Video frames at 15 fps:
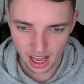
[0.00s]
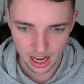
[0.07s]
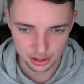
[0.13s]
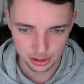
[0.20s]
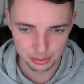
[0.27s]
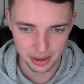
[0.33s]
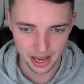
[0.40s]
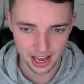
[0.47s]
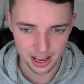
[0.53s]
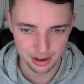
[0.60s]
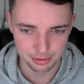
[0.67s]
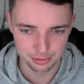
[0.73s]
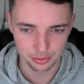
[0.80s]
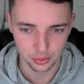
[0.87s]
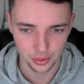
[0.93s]
I do
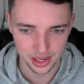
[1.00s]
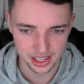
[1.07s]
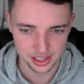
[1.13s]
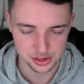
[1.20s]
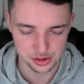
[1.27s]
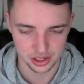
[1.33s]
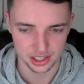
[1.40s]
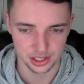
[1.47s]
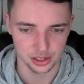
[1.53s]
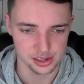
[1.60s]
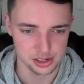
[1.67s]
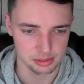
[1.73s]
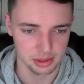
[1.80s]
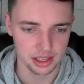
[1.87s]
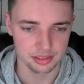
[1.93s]
pay 40 Australian
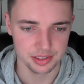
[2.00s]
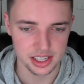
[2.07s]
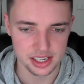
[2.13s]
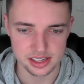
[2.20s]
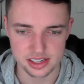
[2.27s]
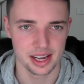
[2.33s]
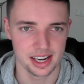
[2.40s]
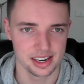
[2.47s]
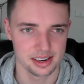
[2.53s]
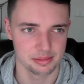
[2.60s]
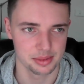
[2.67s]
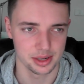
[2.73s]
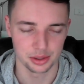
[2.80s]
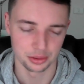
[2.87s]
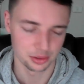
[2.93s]
dollars a month for this,
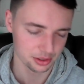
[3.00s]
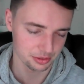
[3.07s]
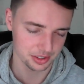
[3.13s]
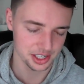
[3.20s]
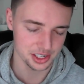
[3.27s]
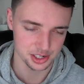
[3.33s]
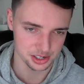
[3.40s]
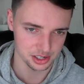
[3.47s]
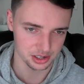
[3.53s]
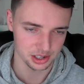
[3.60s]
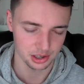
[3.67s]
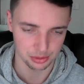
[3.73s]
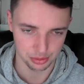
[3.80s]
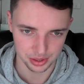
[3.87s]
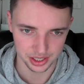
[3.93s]
but all the features
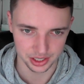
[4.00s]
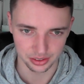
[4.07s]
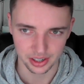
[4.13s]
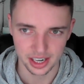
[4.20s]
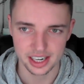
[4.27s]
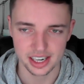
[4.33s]
are really great.